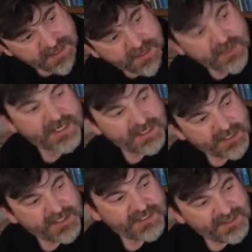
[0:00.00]
okay,
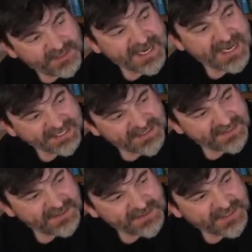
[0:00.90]
good, you got it.
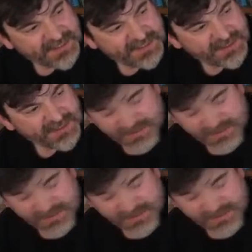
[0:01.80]
Okay, good.